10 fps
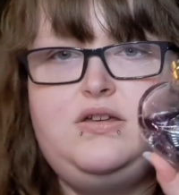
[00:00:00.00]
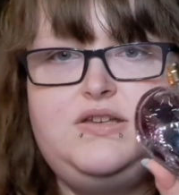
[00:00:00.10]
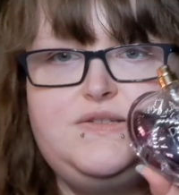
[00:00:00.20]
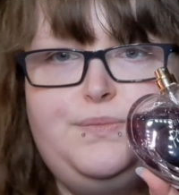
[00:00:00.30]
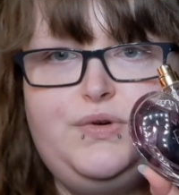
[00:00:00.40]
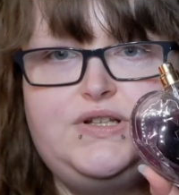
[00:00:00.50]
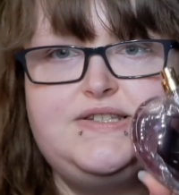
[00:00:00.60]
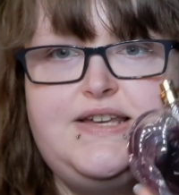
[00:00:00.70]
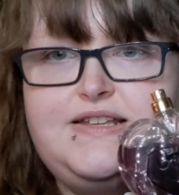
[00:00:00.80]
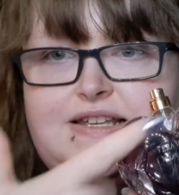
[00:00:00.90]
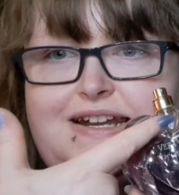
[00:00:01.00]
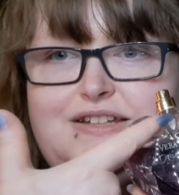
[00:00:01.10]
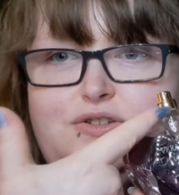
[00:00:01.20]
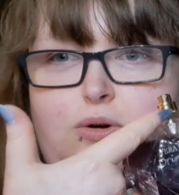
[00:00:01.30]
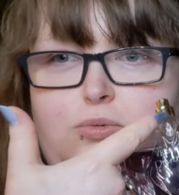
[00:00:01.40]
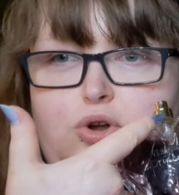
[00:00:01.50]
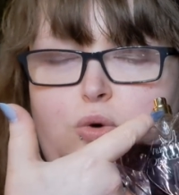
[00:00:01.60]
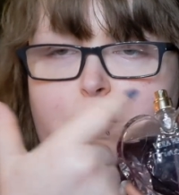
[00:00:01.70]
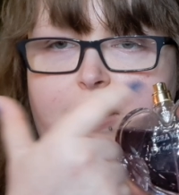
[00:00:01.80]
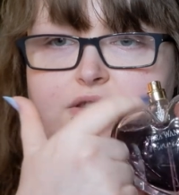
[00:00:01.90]
is Princess, and I don't
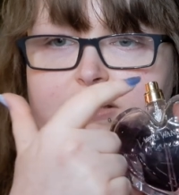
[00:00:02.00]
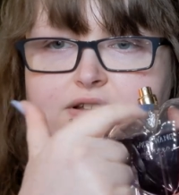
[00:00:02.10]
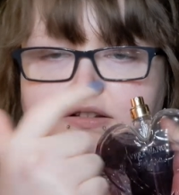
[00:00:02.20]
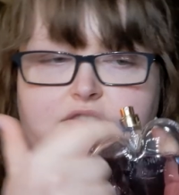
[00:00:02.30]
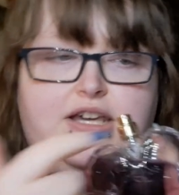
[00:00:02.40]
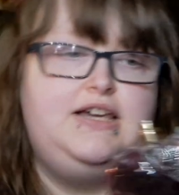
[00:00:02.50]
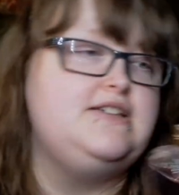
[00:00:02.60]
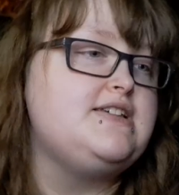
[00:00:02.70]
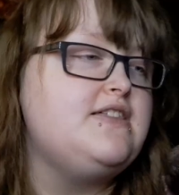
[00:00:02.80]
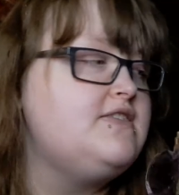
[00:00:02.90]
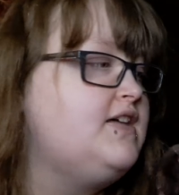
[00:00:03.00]
know where the little thing is,